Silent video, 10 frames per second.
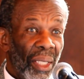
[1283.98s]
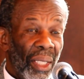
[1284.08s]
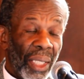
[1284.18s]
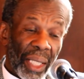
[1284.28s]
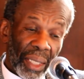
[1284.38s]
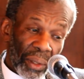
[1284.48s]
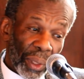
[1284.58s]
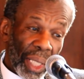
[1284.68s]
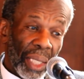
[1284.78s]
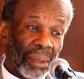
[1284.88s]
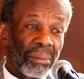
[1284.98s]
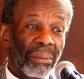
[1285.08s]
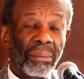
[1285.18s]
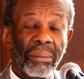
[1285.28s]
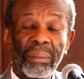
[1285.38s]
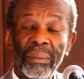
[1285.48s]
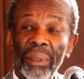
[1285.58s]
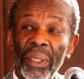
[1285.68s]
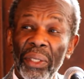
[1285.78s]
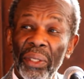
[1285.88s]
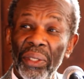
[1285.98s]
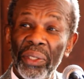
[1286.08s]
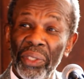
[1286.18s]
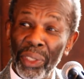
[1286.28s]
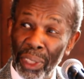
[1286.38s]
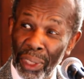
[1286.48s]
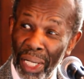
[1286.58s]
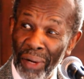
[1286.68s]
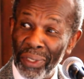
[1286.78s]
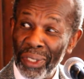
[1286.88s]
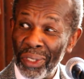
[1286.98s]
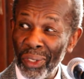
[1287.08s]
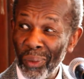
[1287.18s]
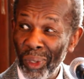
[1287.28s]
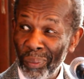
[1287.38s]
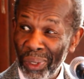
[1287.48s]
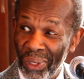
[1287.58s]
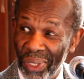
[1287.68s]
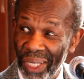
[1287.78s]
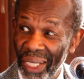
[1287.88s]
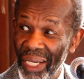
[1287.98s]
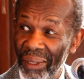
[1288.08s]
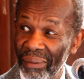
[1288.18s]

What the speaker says: And I know that certain authorities don't want me to say that.